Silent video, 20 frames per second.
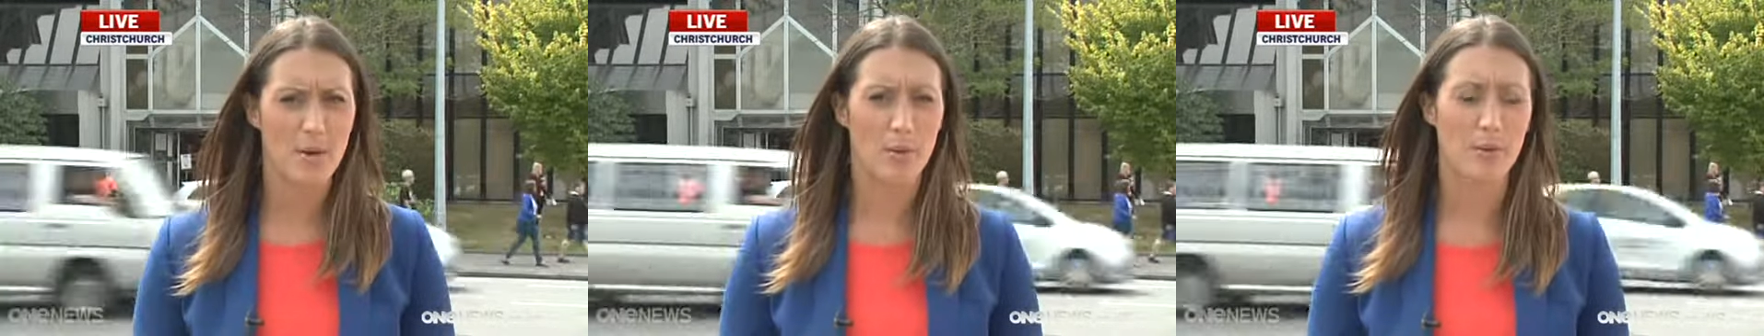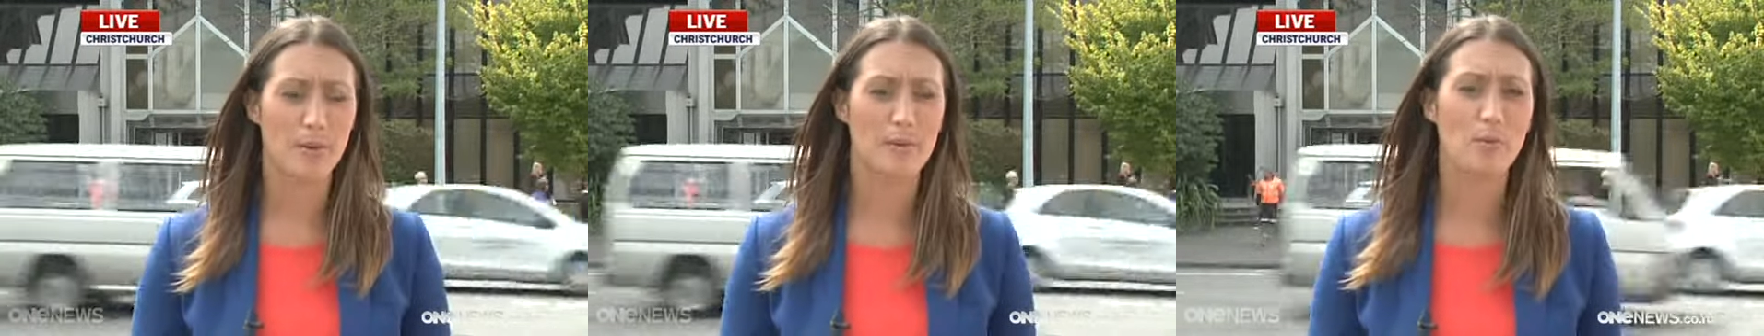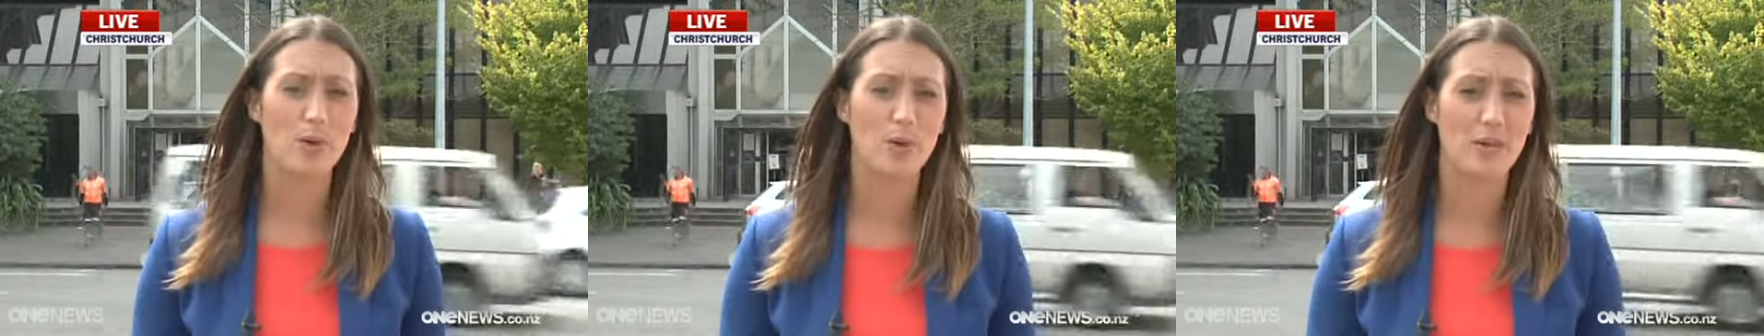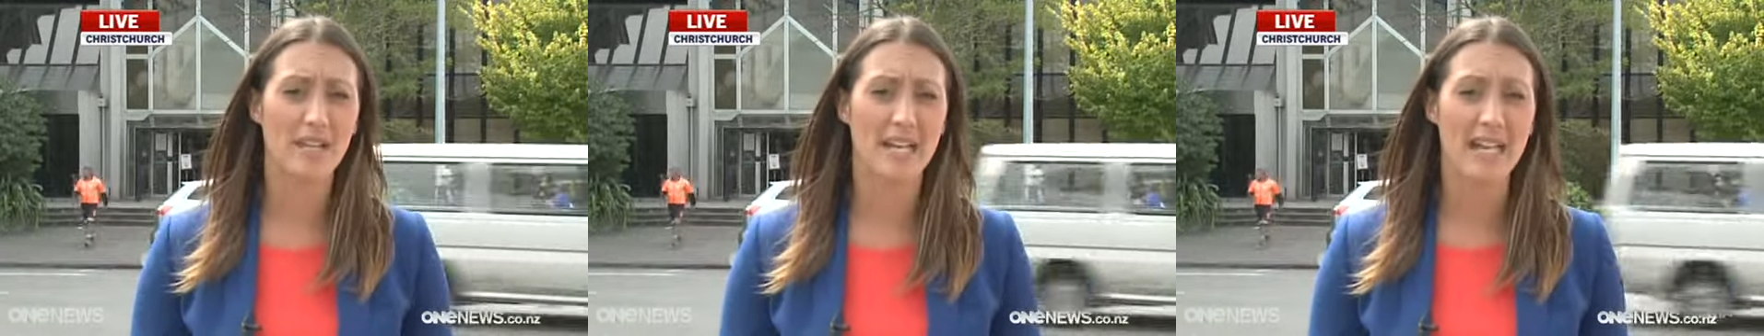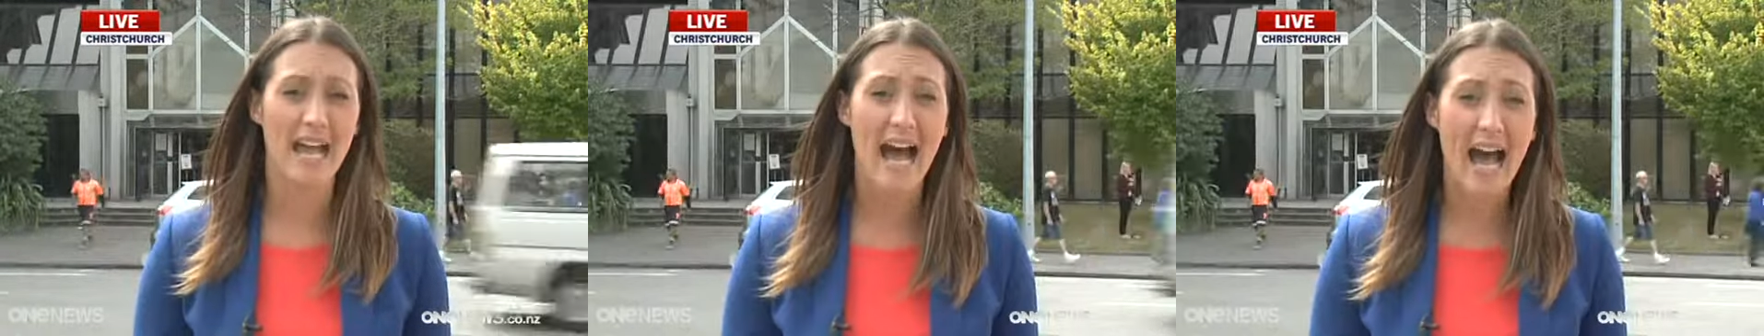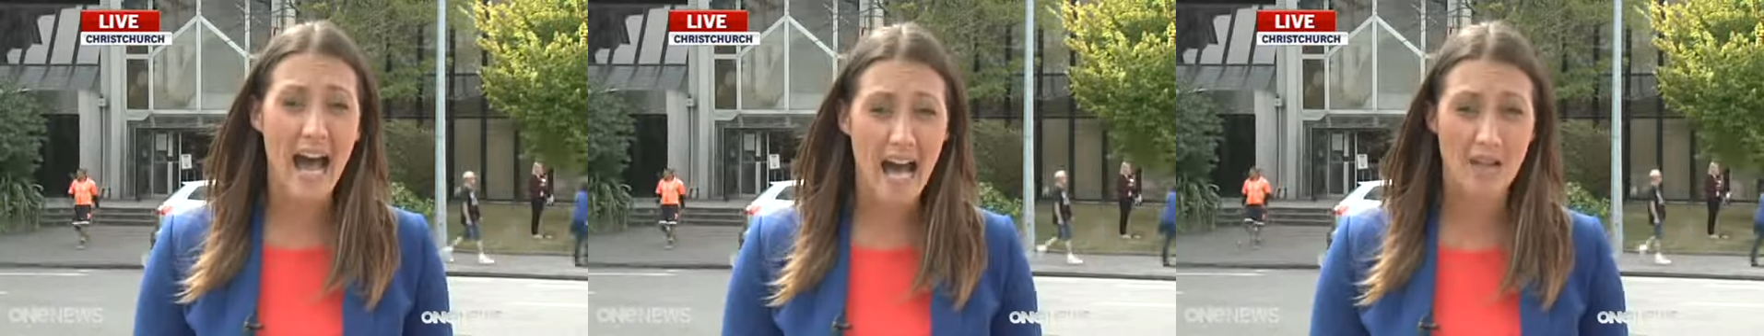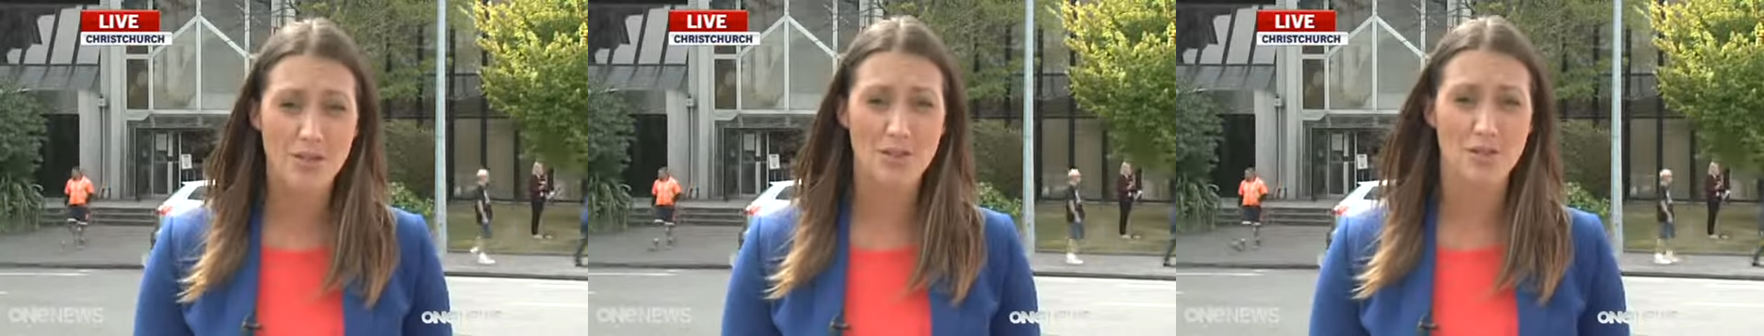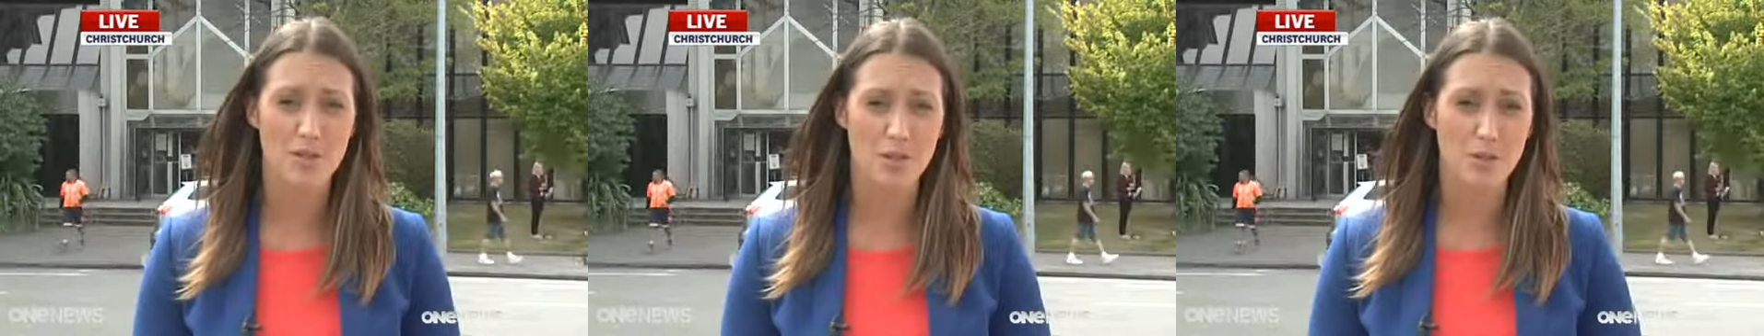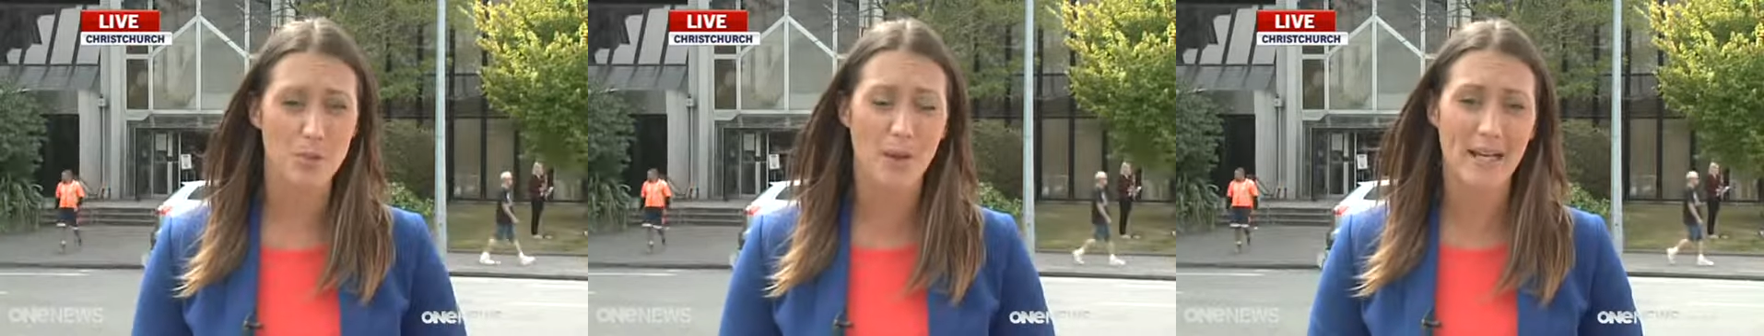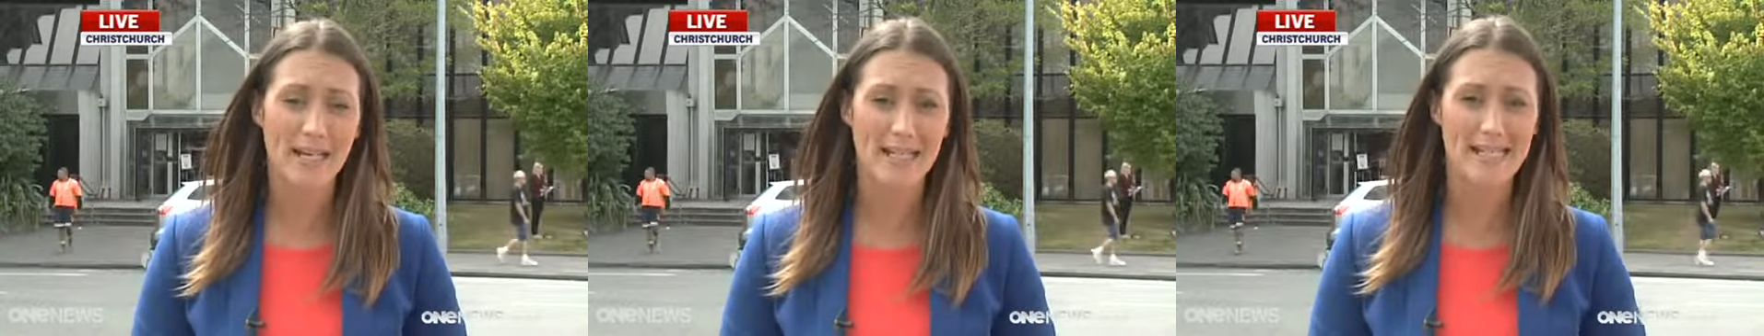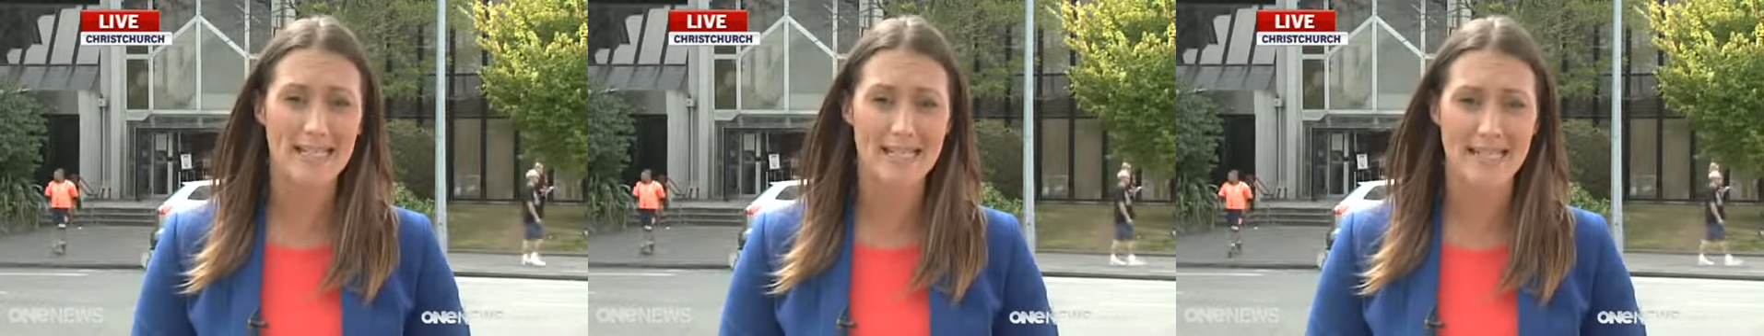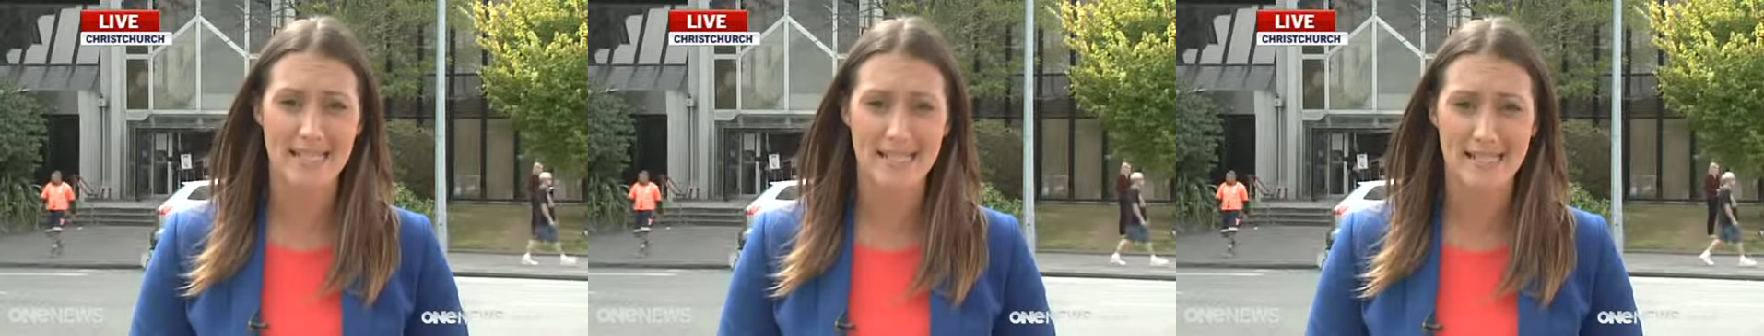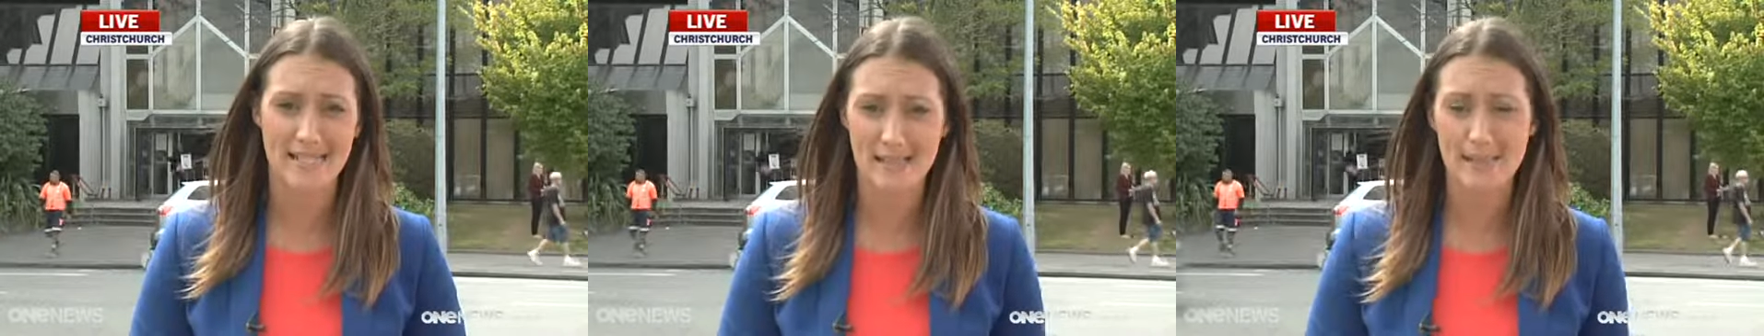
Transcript: with more than 100 witnesses